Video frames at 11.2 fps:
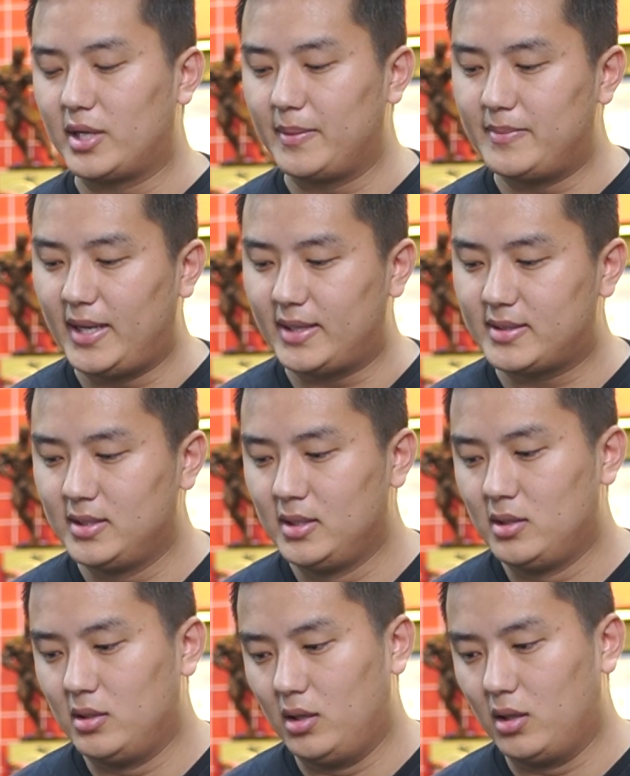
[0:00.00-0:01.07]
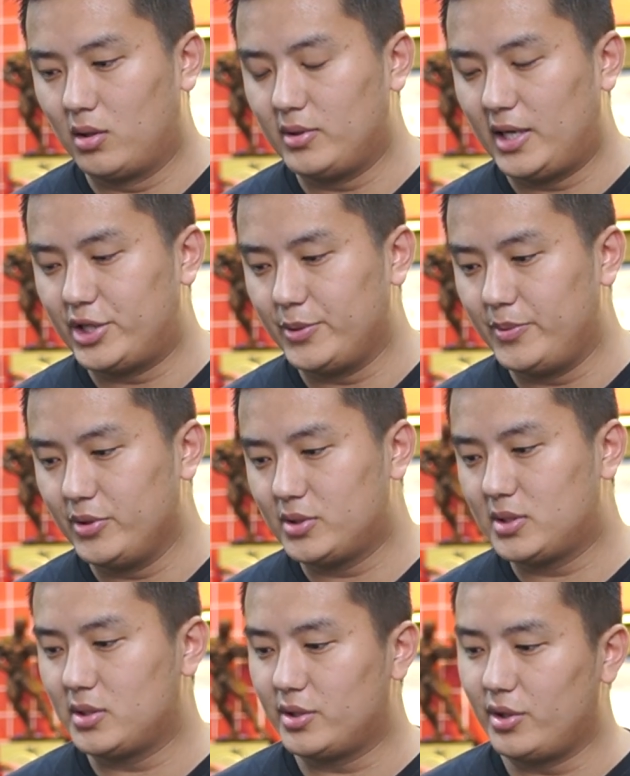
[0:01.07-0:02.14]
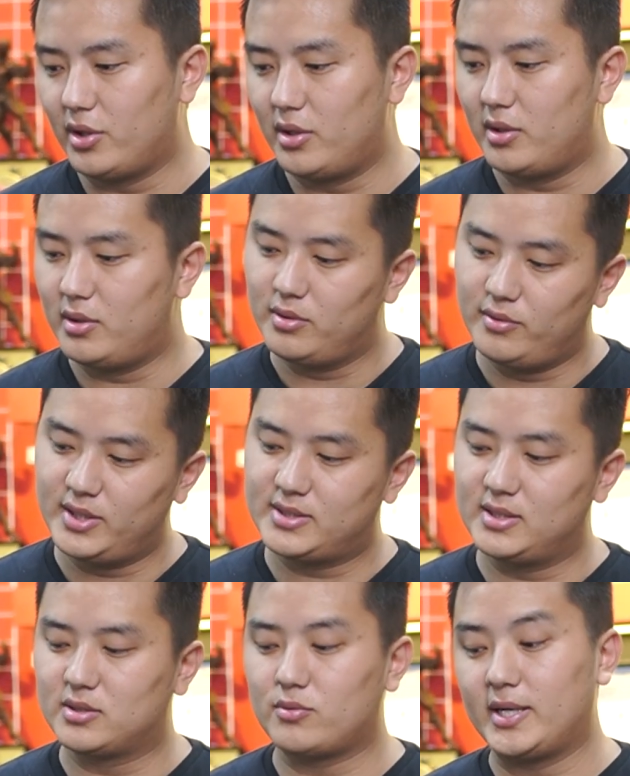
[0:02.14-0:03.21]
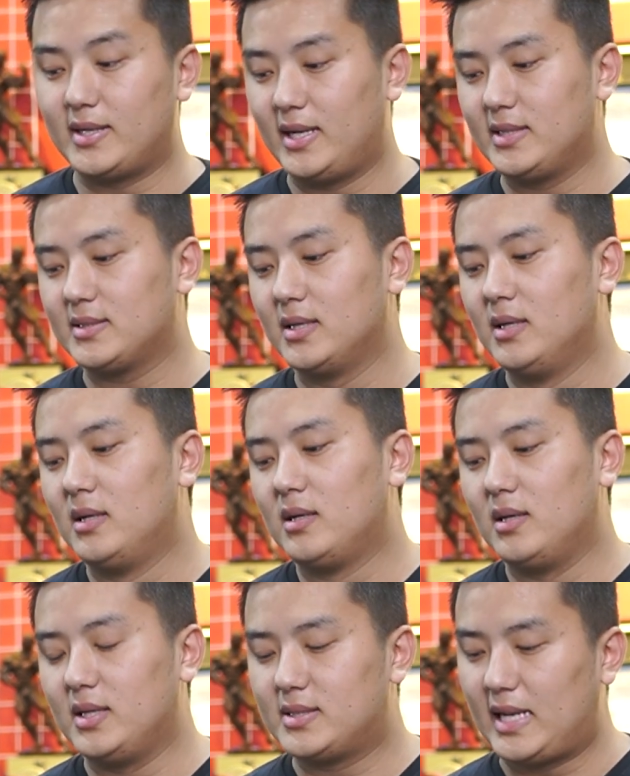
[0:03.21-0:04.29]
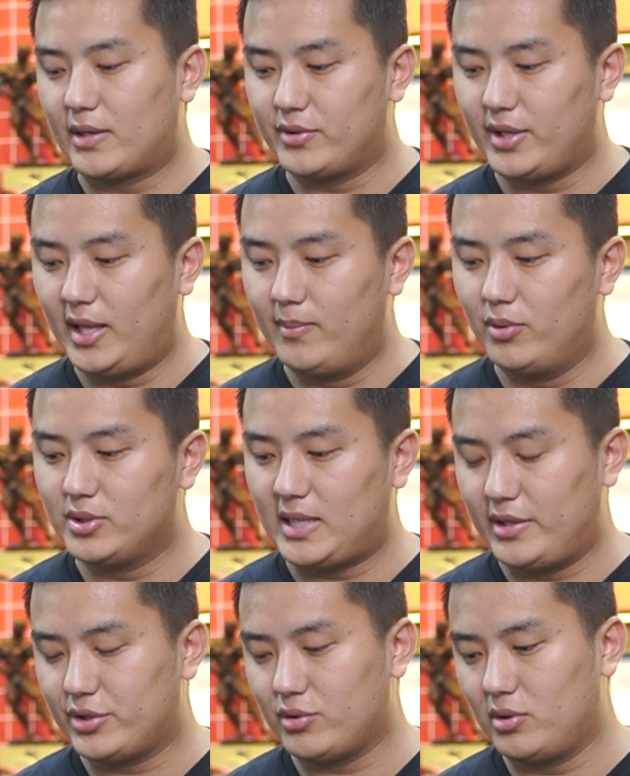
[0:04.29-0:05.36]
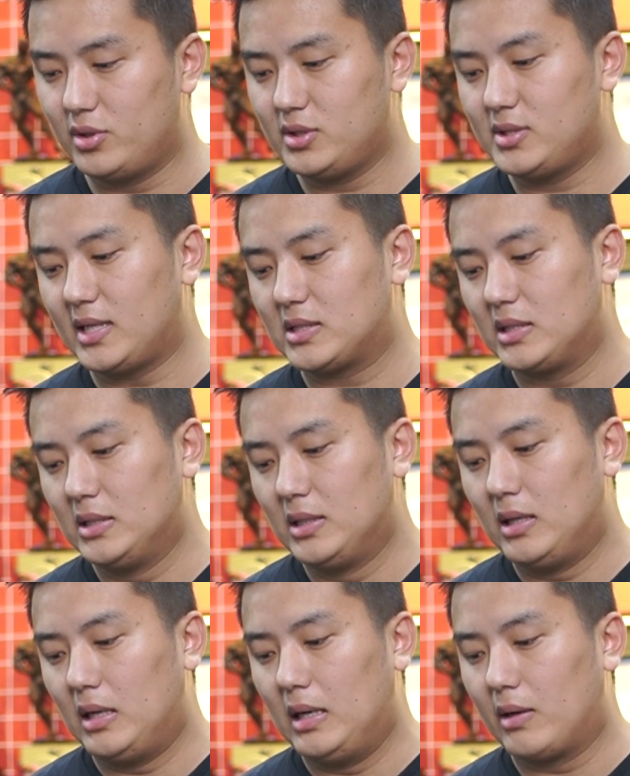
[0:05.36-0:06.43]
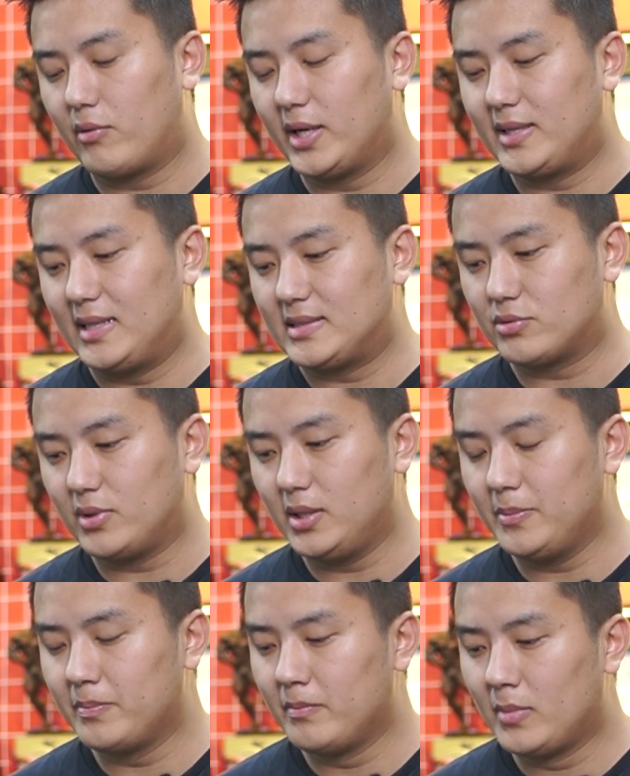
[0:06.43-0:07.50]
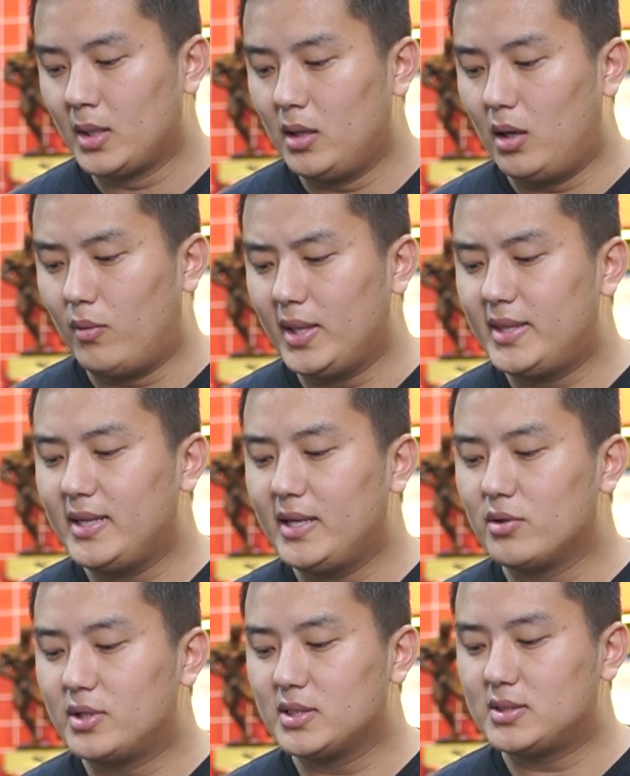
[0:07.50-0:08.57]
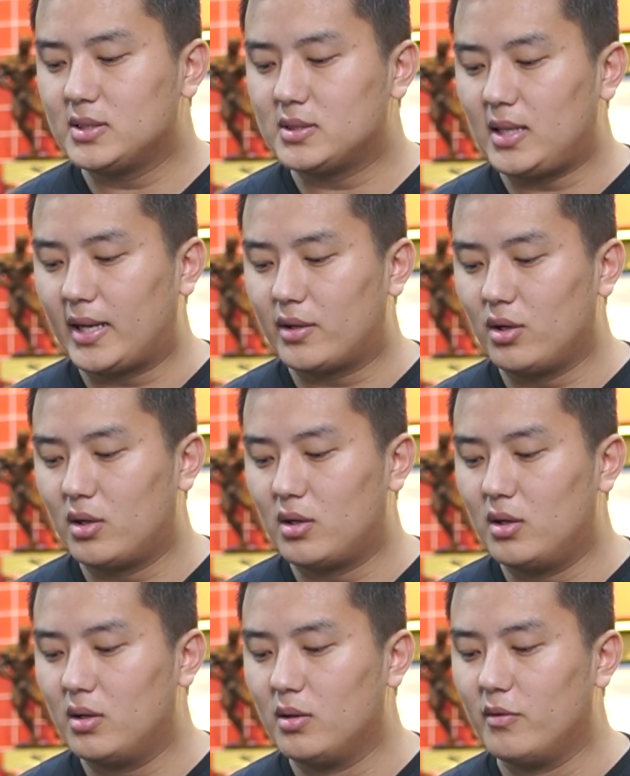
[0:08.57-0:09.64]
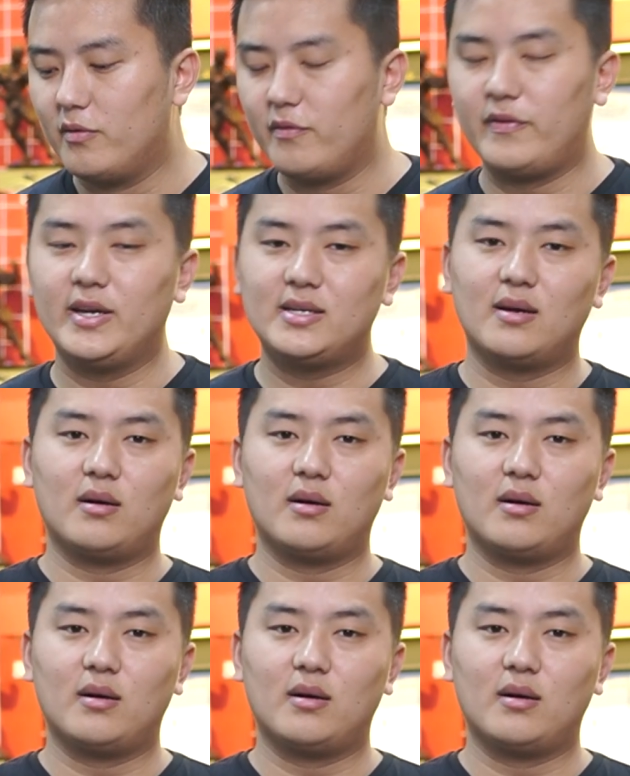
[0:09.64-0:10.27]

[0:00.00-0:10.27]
keep that good attributes. Your wrist is quite nicely stacked with the elbows and your shoulders. That's quite nice as well. One thing I noticed is like your feet